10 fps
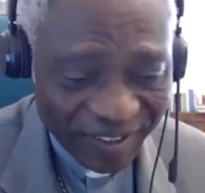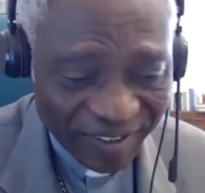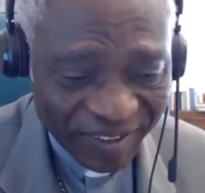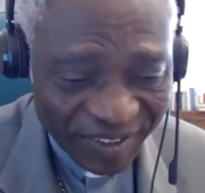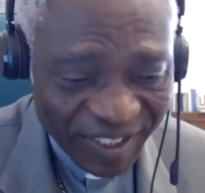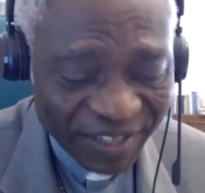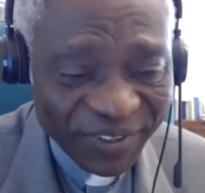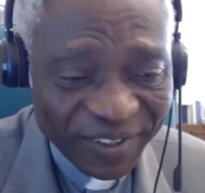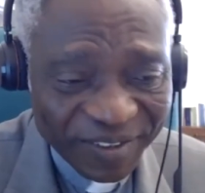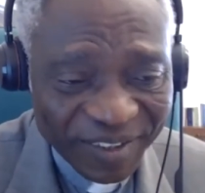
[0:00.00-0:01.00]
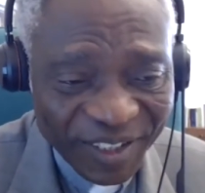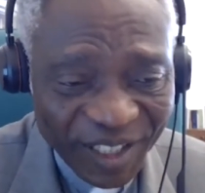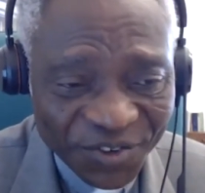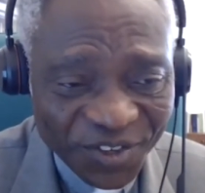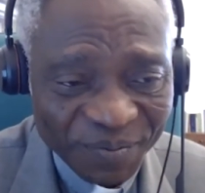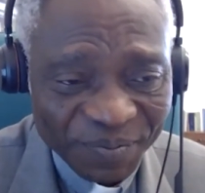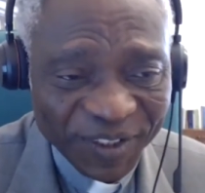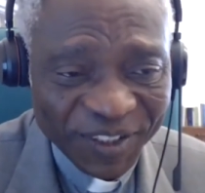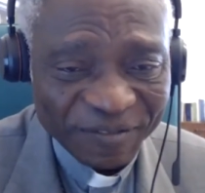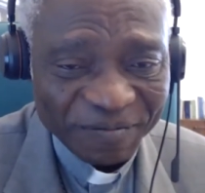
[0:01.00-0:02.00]
Living in the
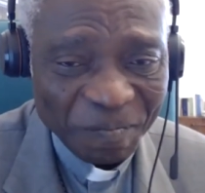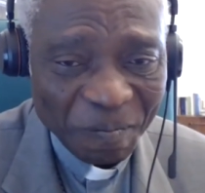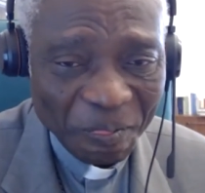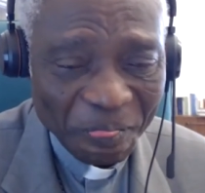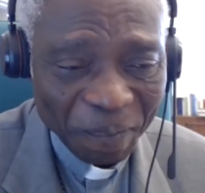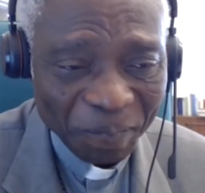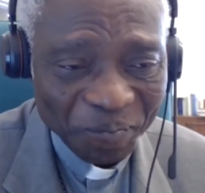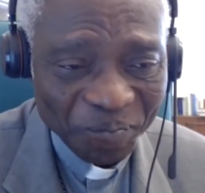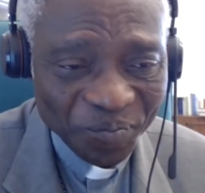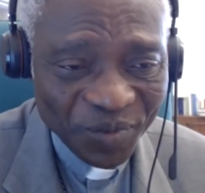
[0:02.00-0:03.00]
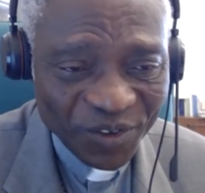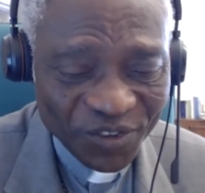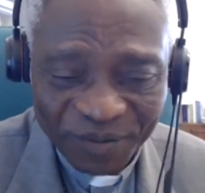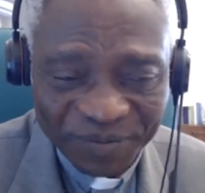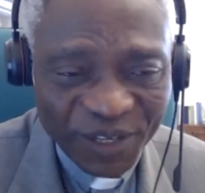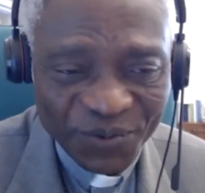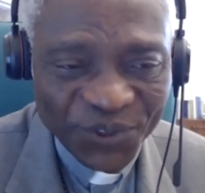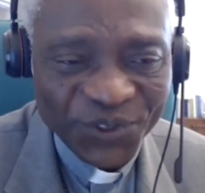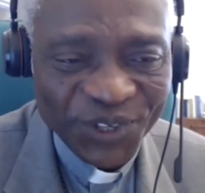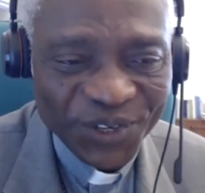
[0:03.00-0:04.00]
tropics, sometimes we
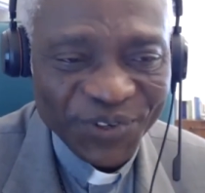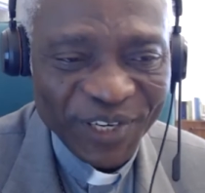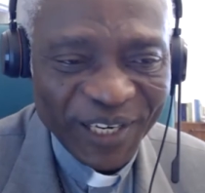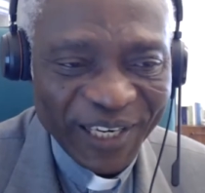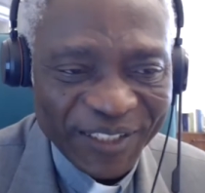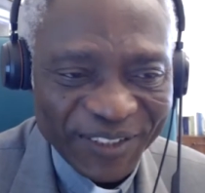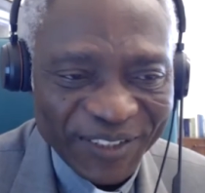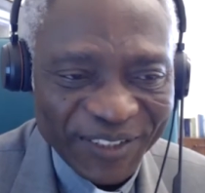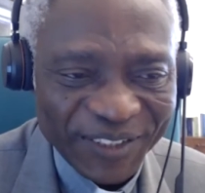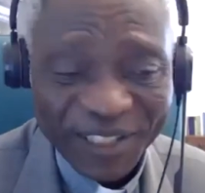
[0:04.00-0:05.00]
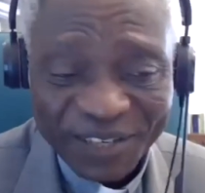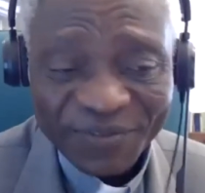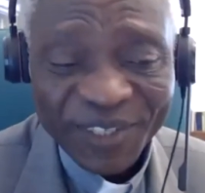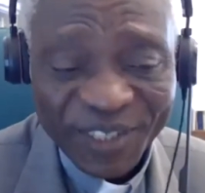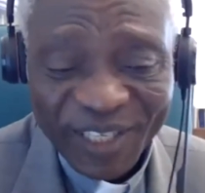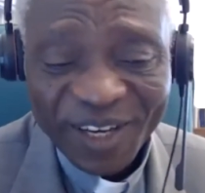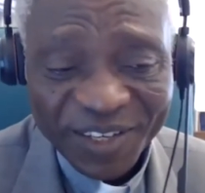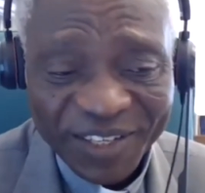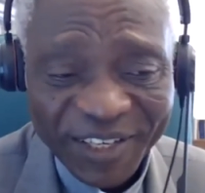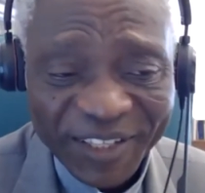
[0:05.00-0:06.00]
do not realize this, but even in
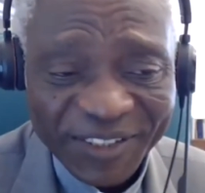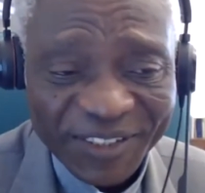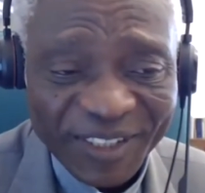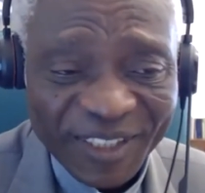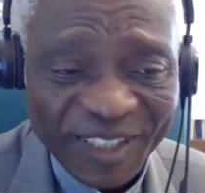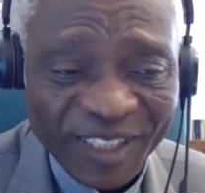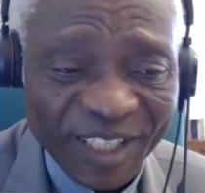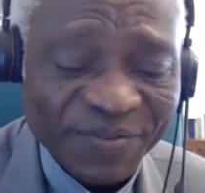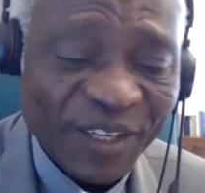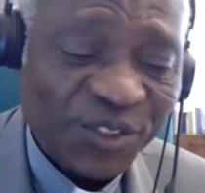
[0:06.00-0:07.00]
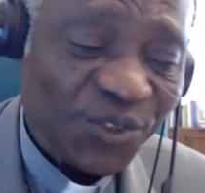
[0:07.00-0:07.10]
our case, if there's no